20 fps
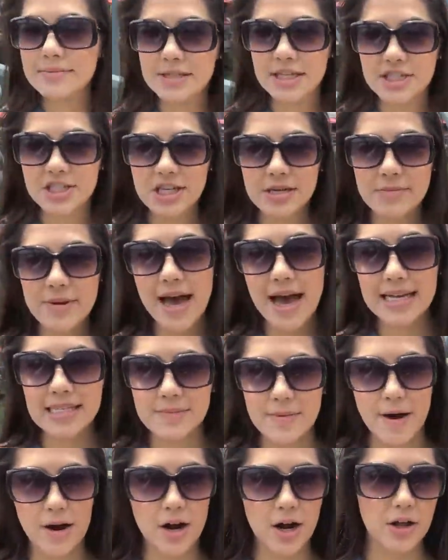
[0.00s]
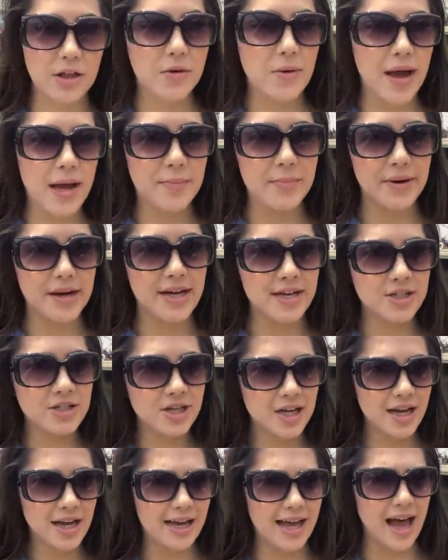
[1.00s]
teaching Max about Earthquake Bridge
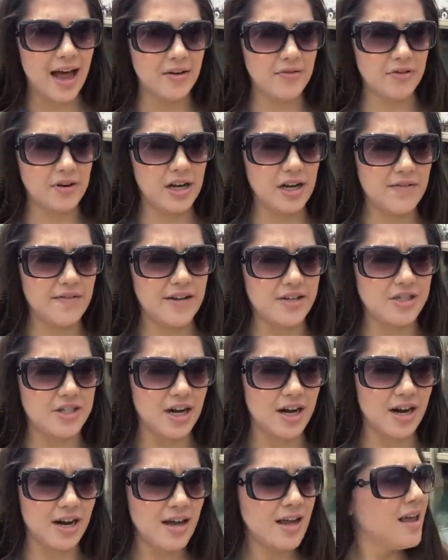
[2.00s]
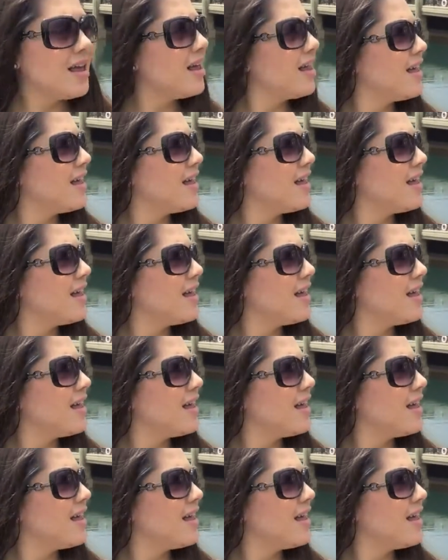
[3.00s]
at California Adventure.